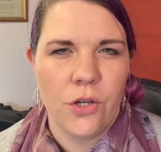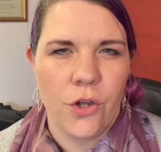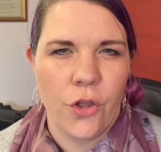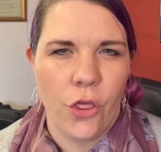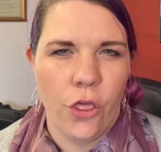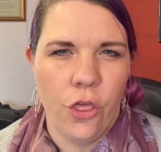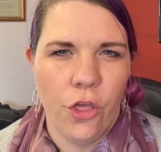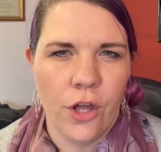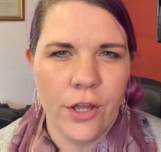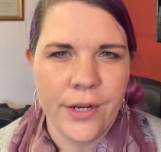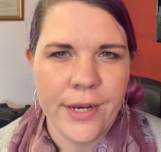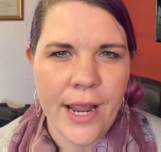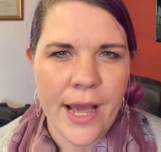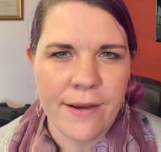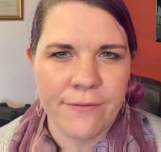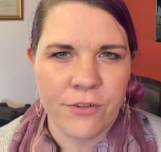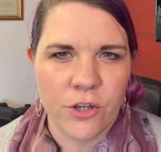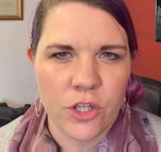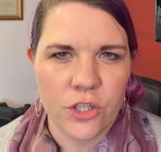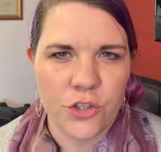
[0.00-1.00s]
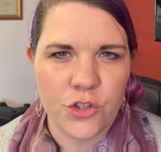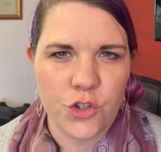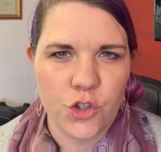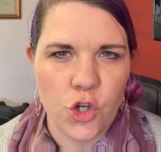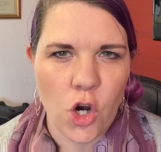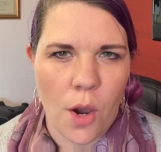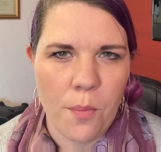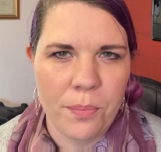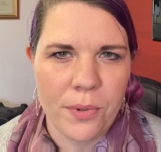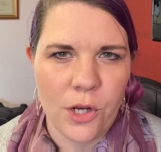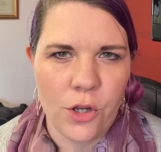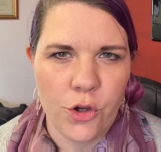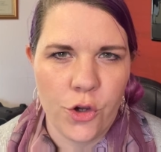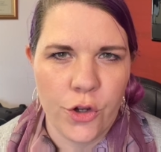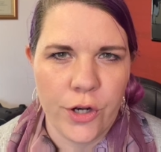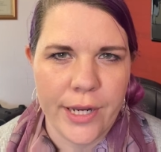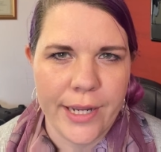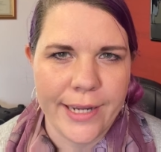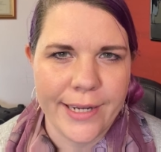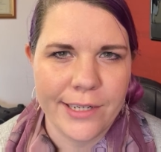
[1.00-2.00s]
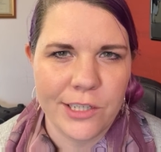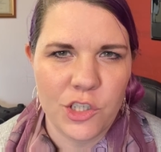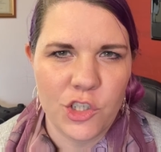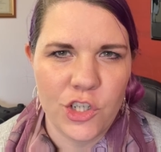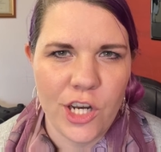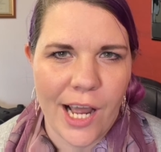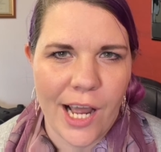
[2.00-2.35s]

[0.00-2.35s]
the Never Stop Learning